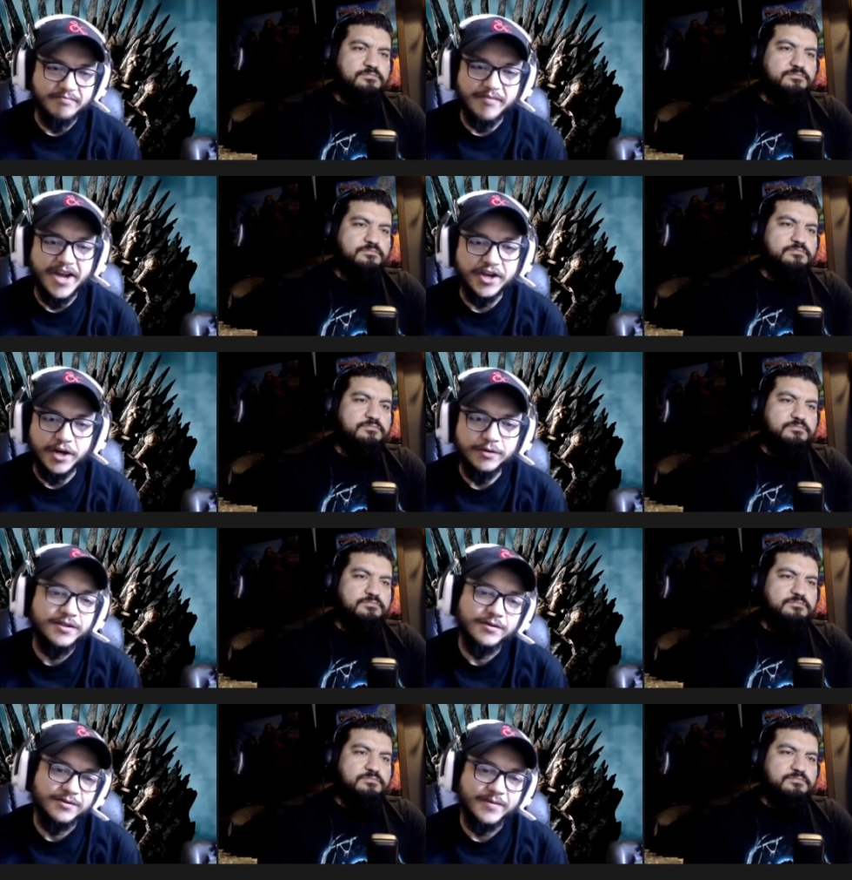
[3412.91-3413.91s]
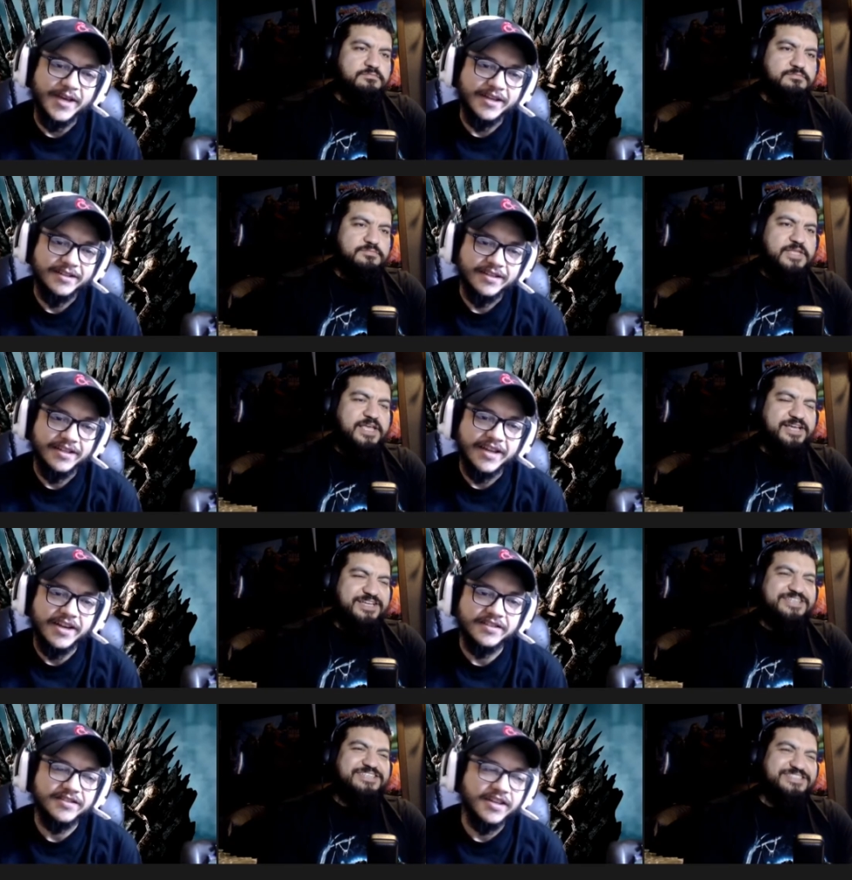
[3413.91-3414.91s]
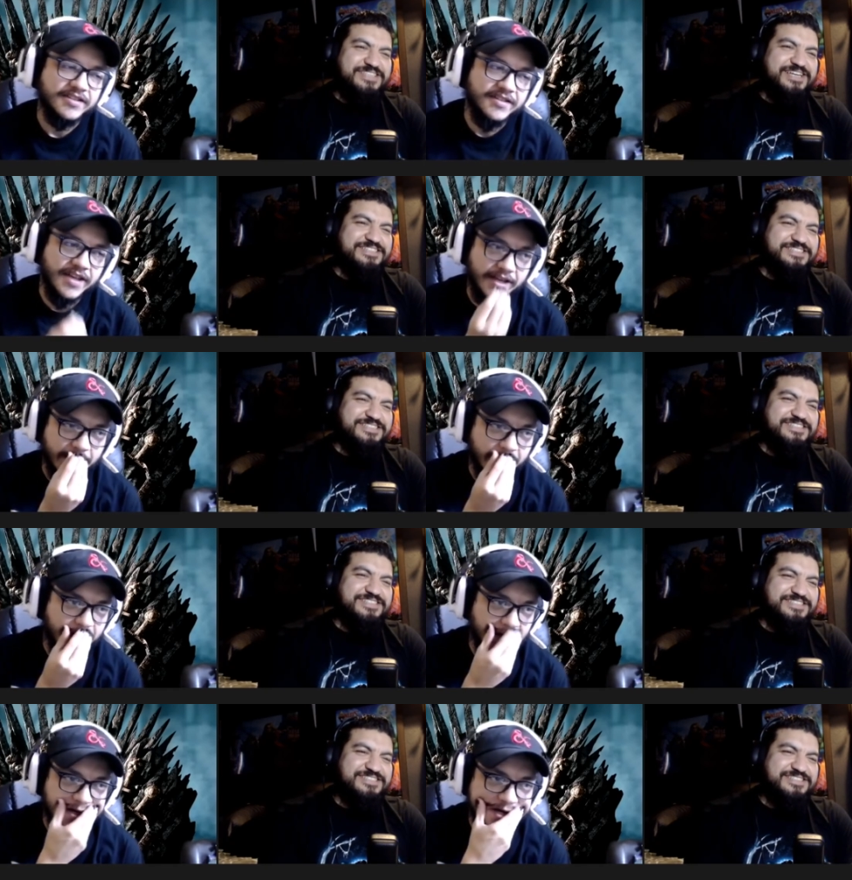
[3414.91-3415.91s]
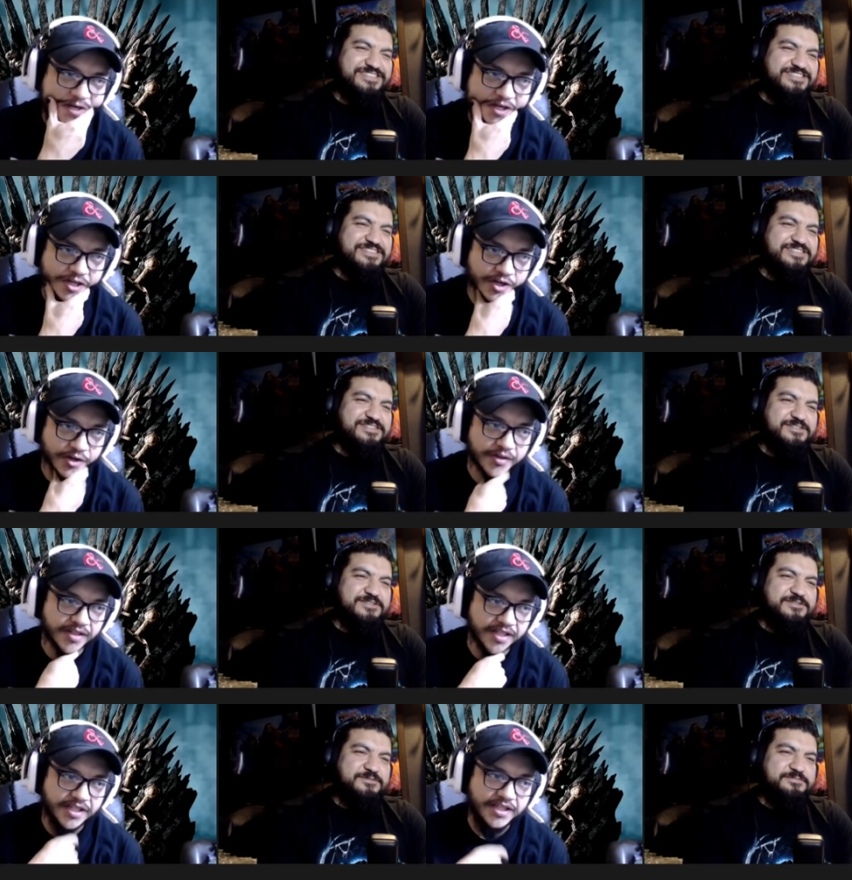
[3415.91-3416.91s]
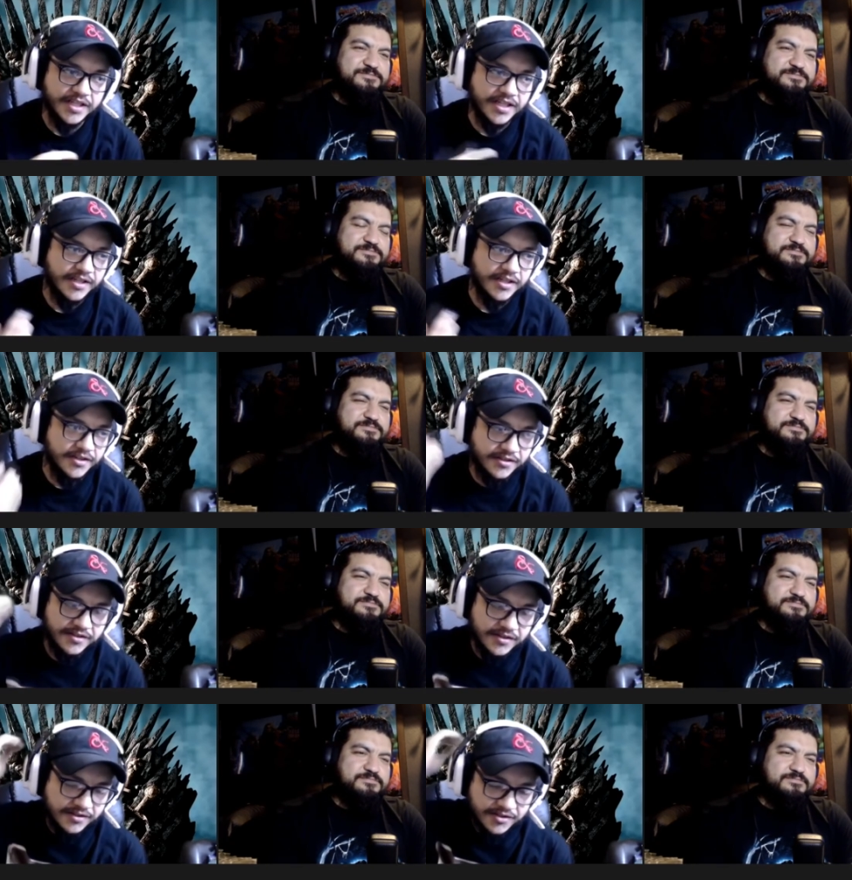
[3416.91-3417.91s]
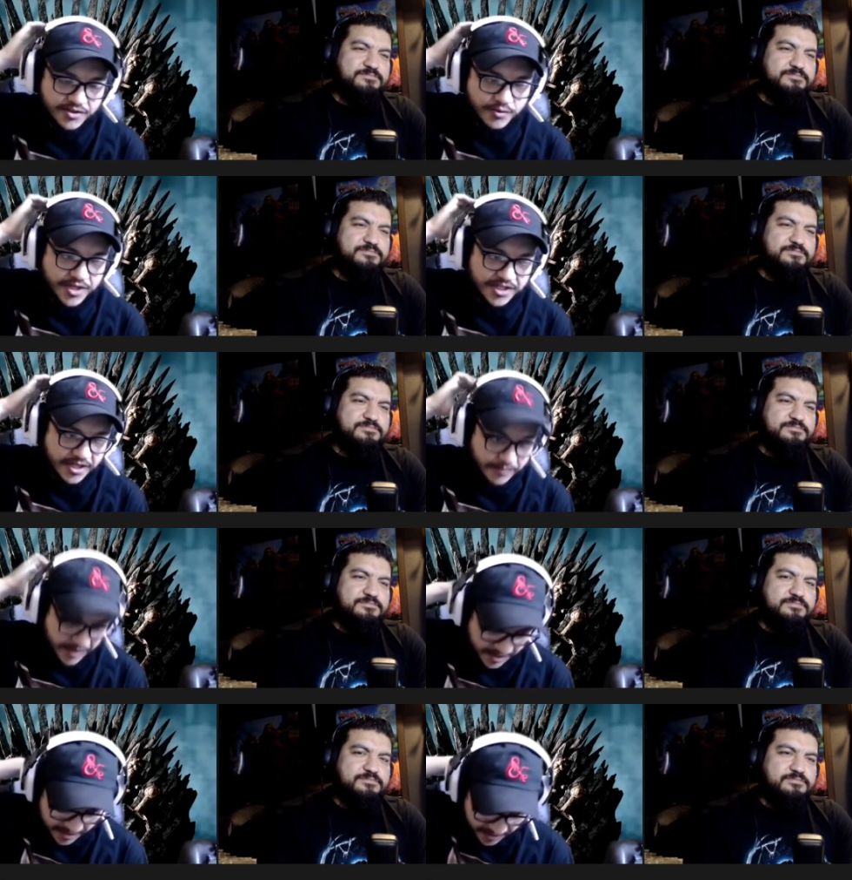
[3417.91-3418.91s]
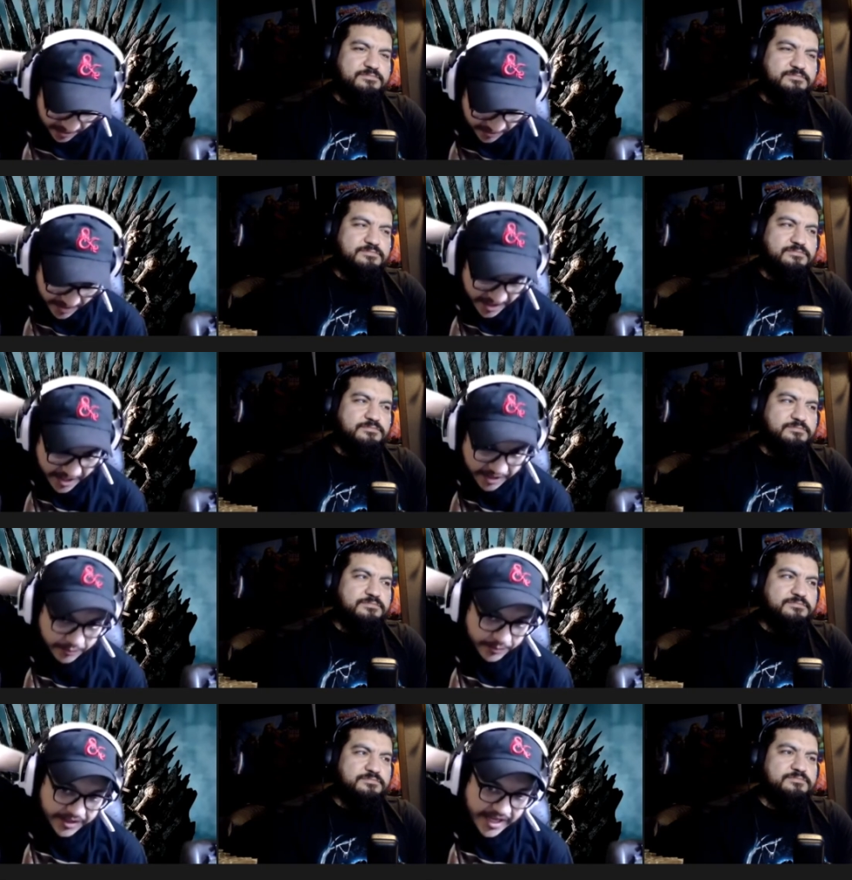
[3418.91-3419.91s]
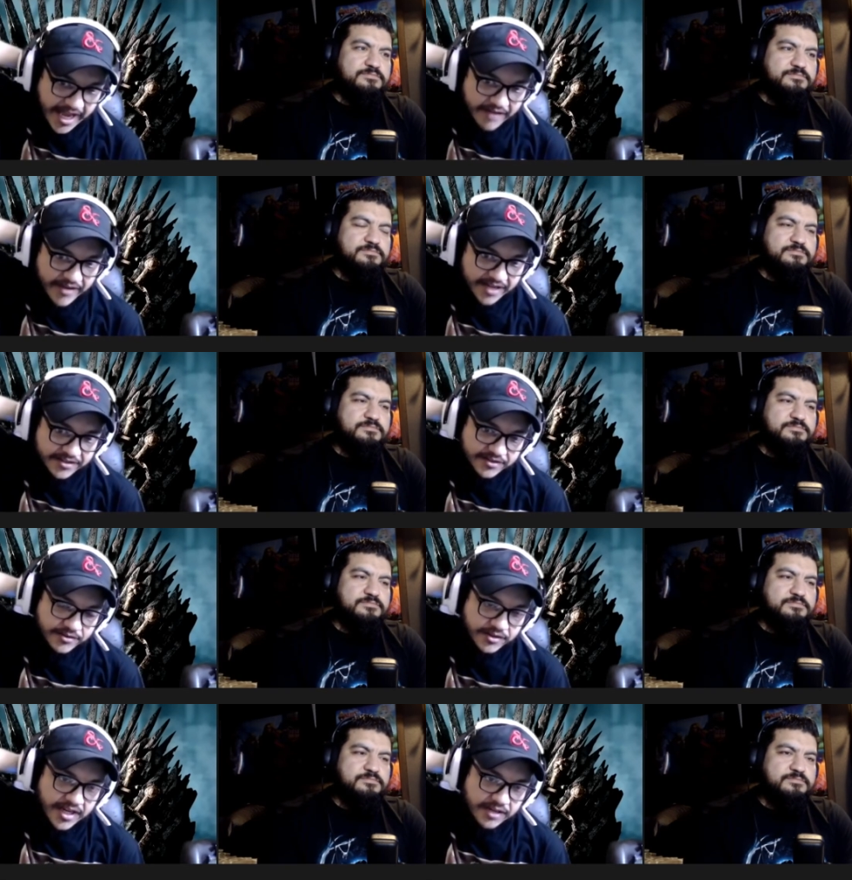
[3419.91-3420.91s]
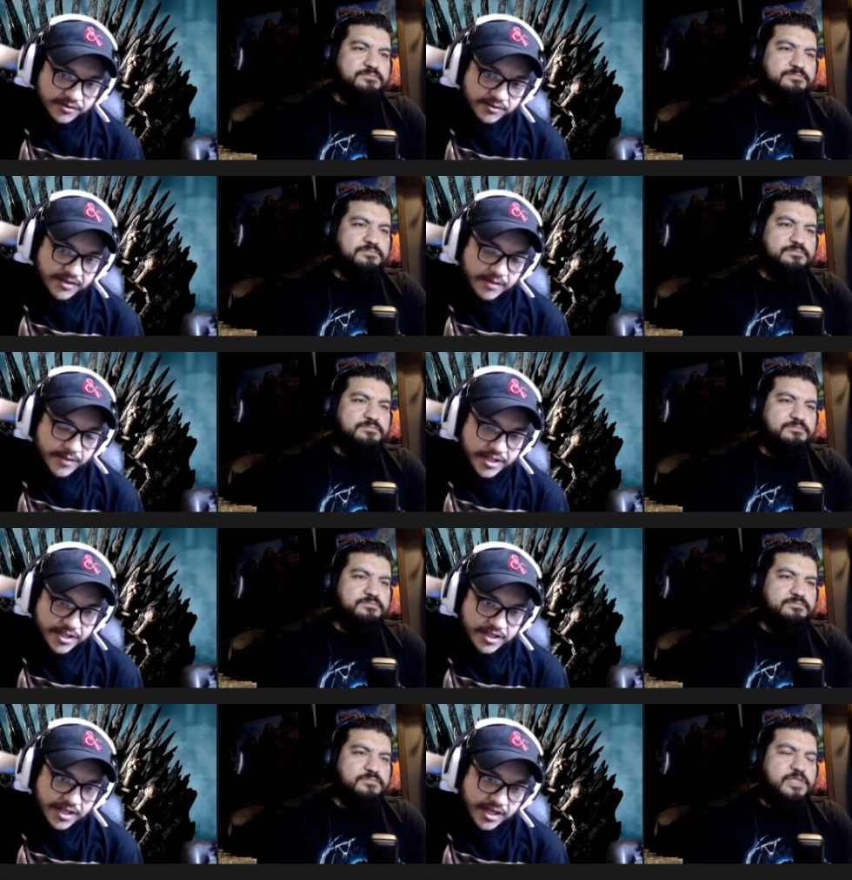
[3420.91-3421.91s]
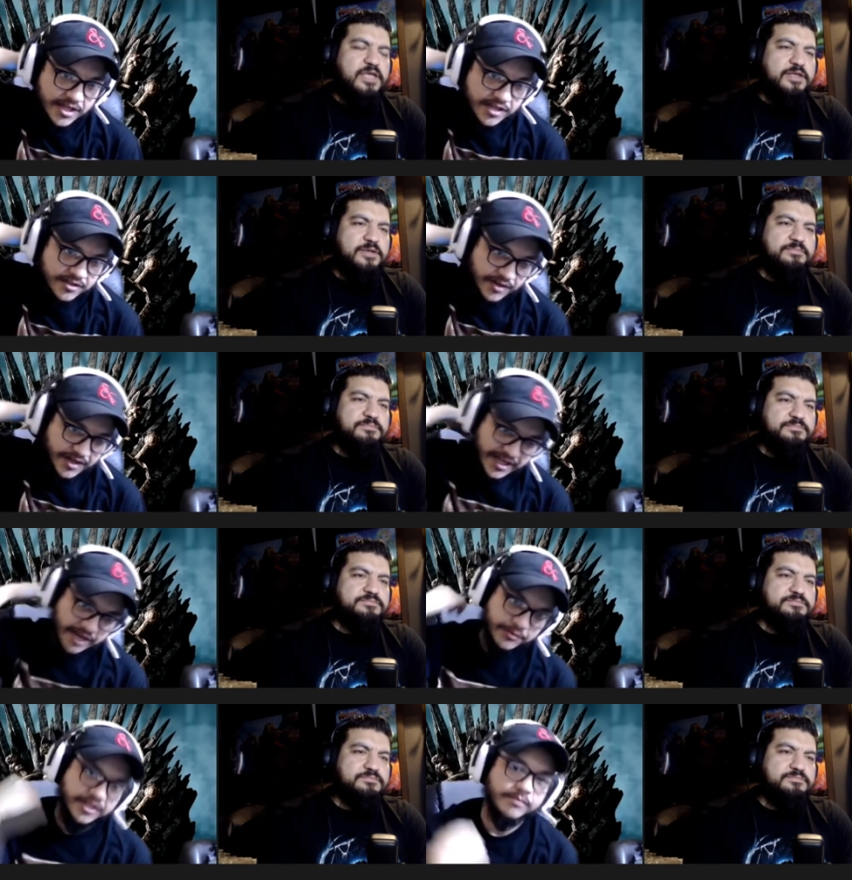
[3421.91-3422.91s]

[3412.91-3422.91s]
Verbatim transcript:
Speaker 1: my go-to's, man. It yeah, kind of sucks yeah. like uh, uh, currently uh, this, situation I'm in, you know, I, I, don't really have access to the consoles that much. Yeah, yeah. So I can't really